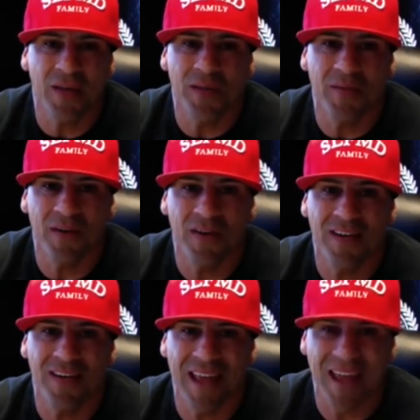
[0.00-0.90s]
be very
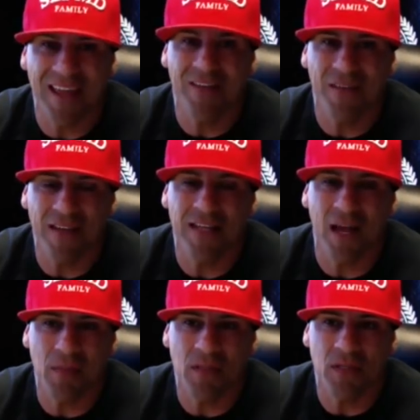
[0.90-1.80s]
negative at
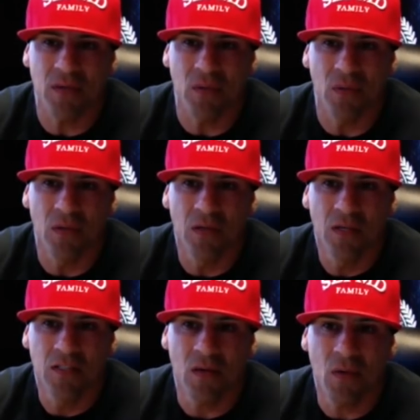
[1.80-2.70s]
times too. So I want to